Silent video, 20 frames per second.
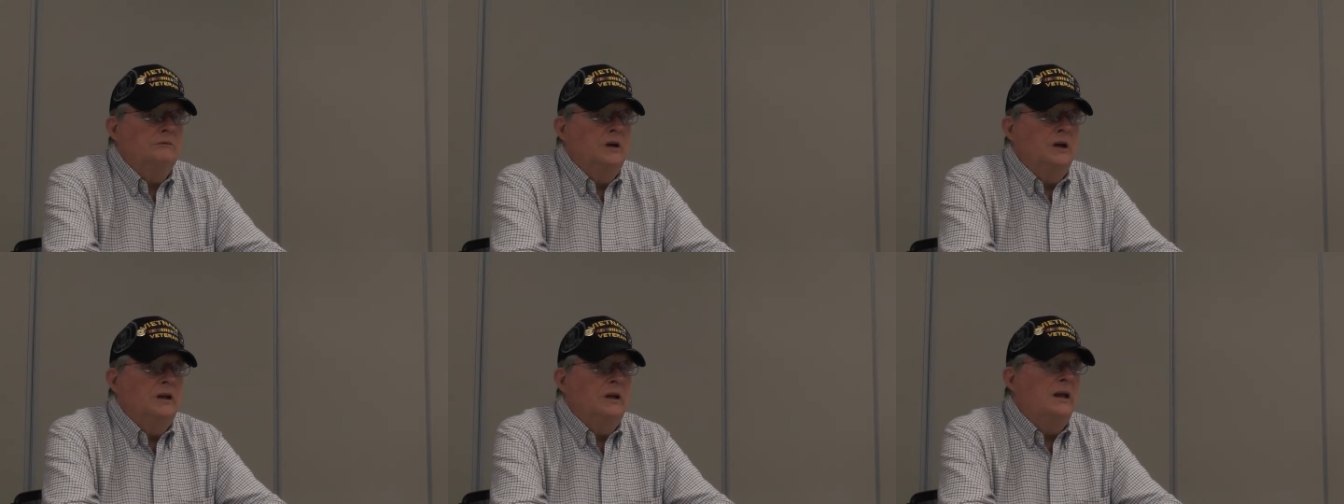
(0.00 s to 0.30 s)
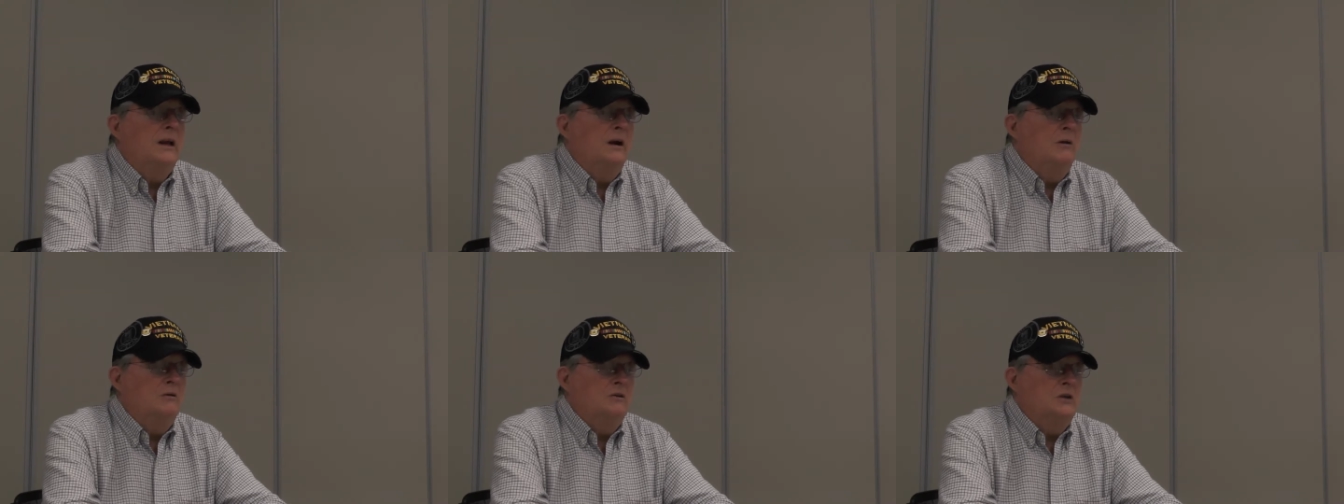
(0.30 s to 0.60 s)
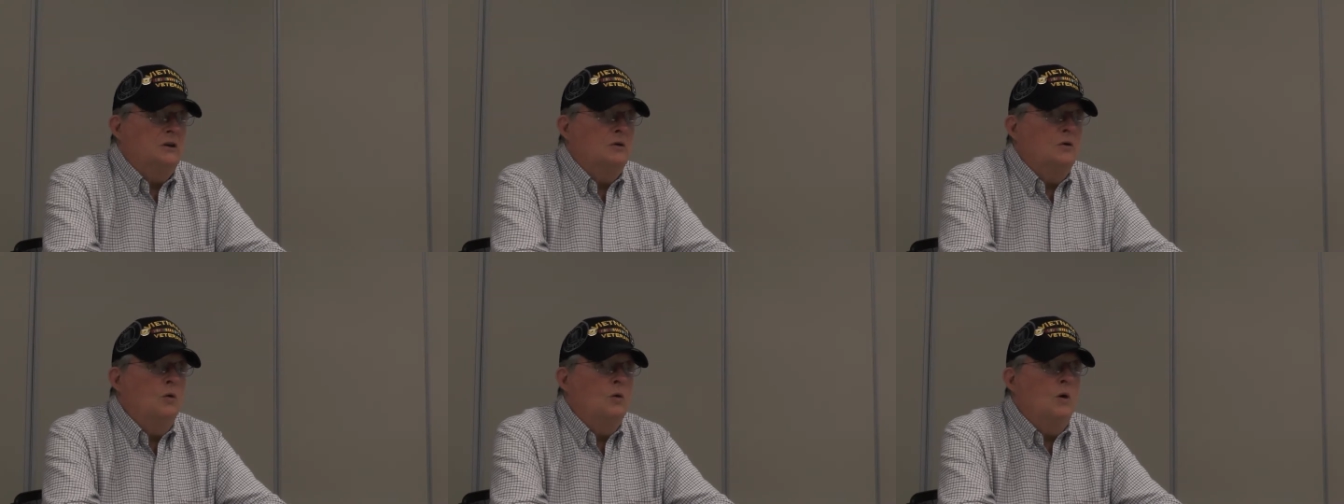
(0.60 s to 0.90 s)
And then I
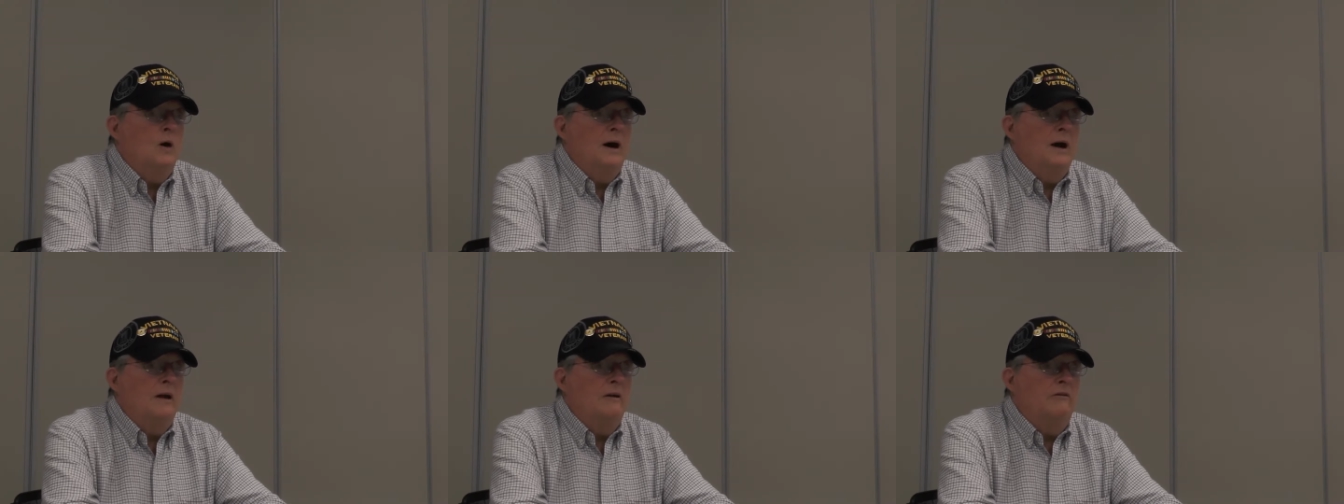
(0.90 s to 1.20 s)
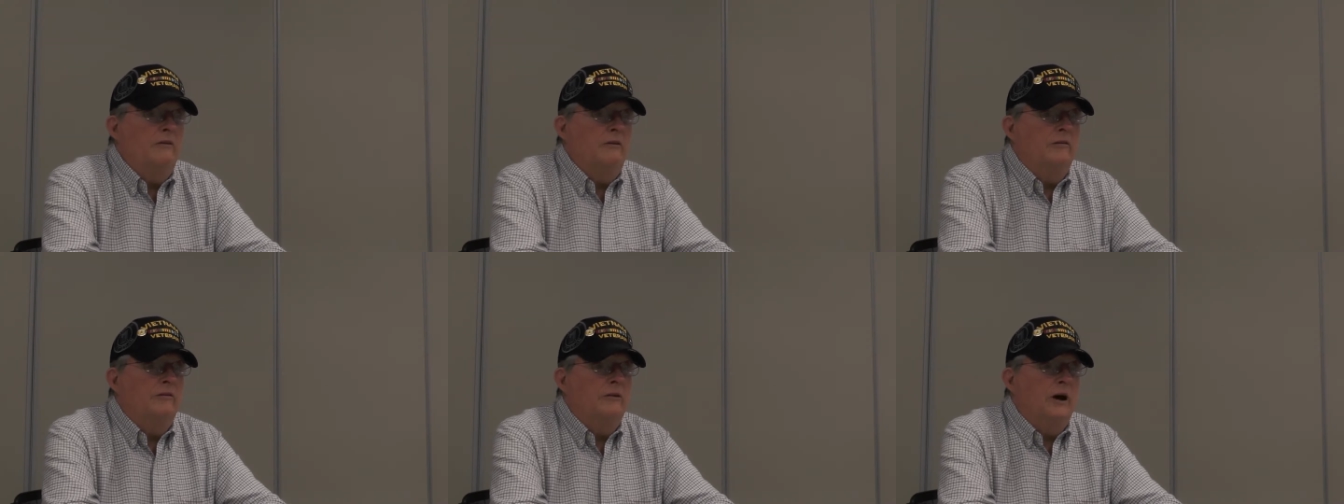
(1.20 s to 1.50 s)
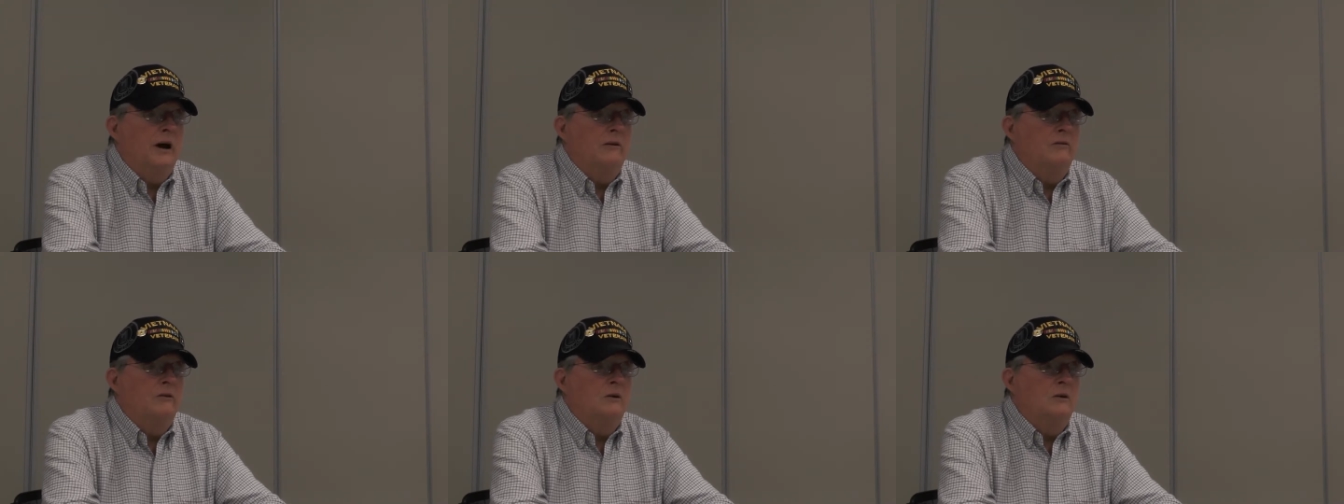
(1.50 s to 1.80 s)
was in Hawaii for
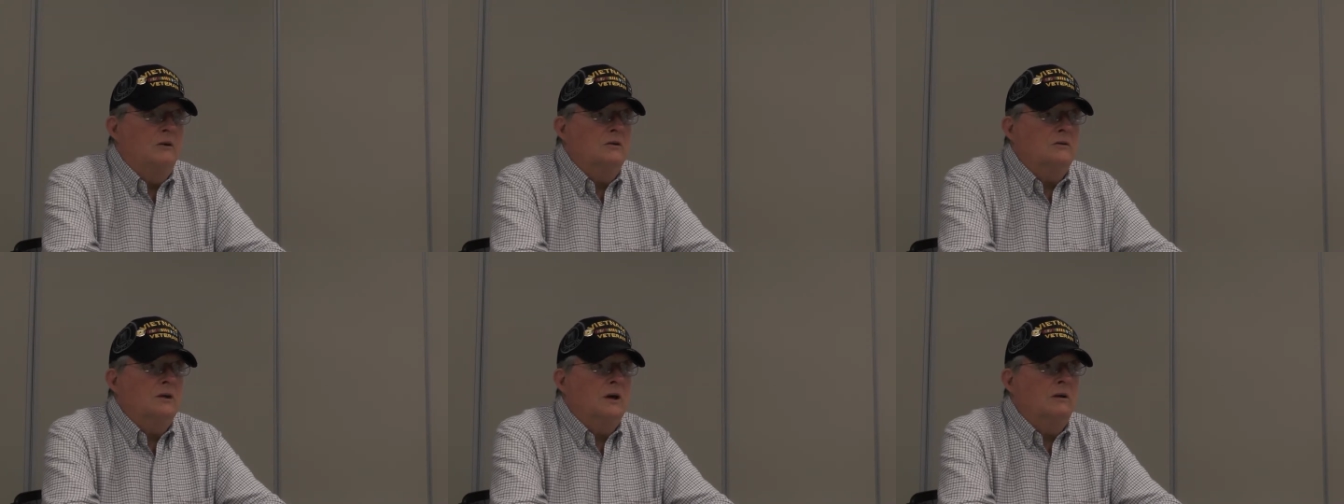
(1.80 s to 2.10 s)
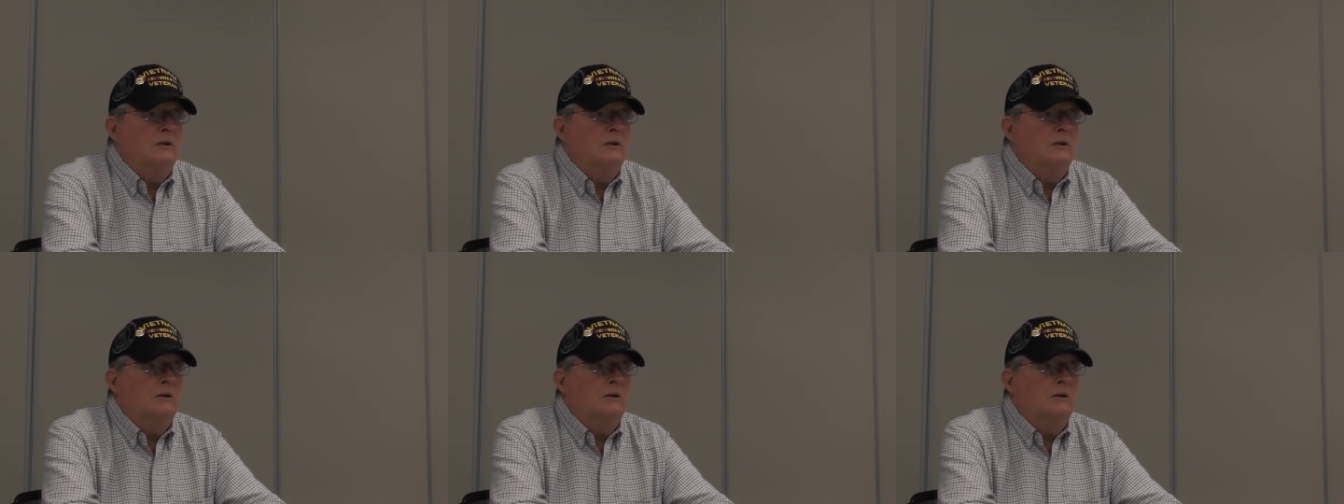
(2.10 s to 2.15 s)
5 years.